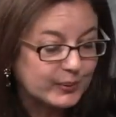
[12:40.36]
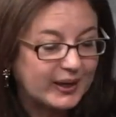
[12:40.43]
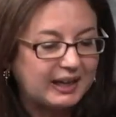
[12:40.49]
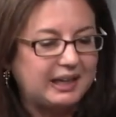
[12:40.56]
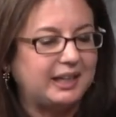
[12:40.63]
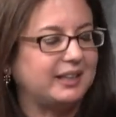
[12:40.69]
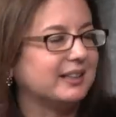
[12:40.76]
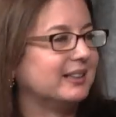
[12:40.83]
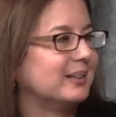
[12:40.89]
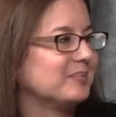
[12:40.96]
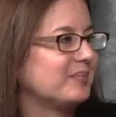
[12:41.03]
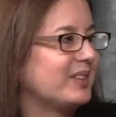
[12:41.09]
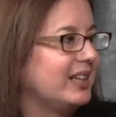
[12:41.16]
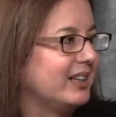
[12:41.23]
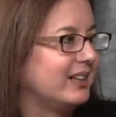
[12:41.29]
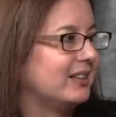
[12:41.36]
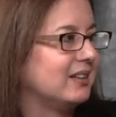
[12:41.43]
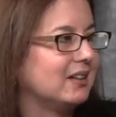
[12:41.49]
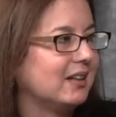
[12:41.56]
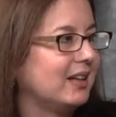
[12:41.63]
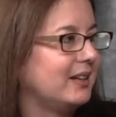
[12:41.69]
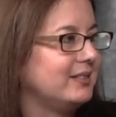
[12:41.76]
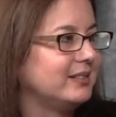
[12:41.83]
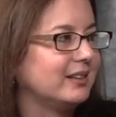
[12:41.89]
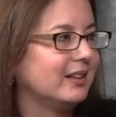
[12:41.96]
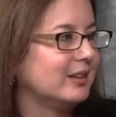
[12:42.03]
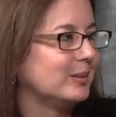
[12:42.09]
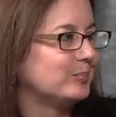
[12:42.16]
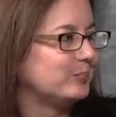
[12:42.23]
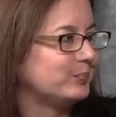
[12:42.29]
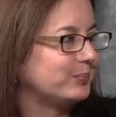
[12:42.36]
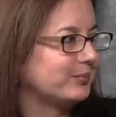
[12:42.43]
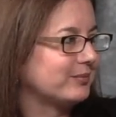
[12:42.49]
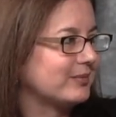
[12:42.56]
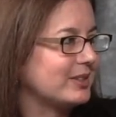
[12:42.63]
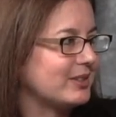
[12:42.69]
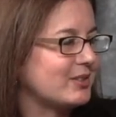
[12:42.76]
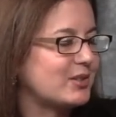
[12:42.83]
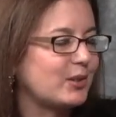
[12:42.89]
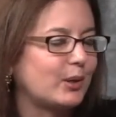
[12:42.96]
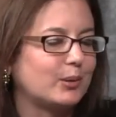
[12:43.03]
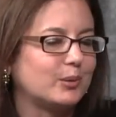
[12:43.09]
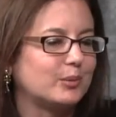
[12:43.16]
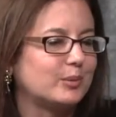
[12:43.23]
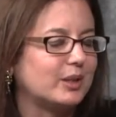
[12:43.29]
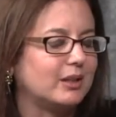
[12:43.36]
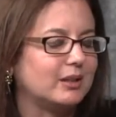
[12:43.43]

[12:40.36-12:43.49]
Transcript: way. Um, exactly. yeah, and um, so